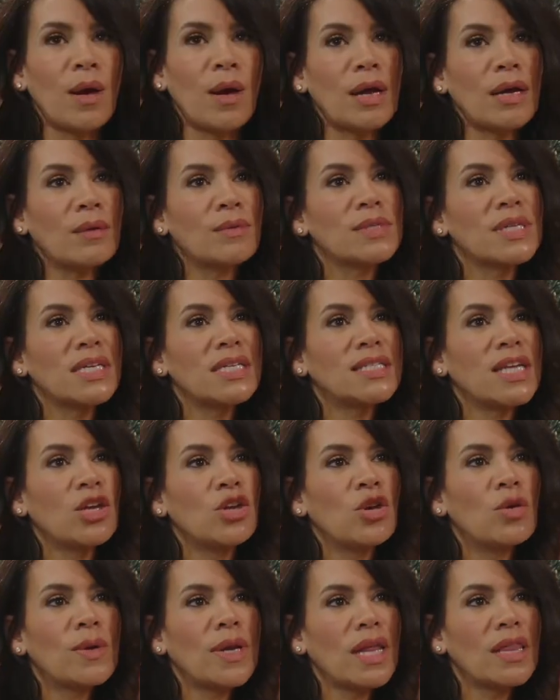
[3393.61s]
and I was gonna say,
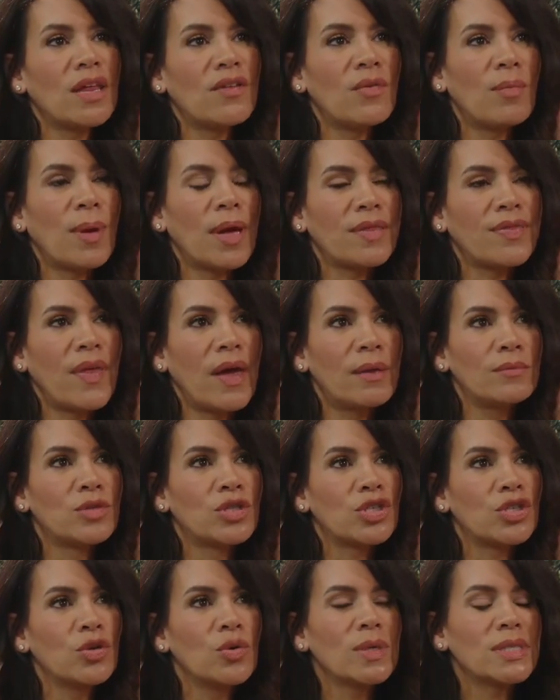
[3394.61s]
you know what I love about them
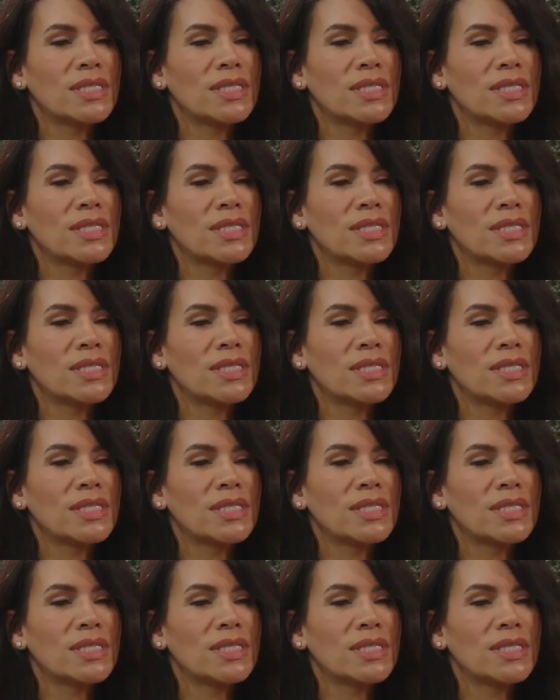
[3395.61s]
too?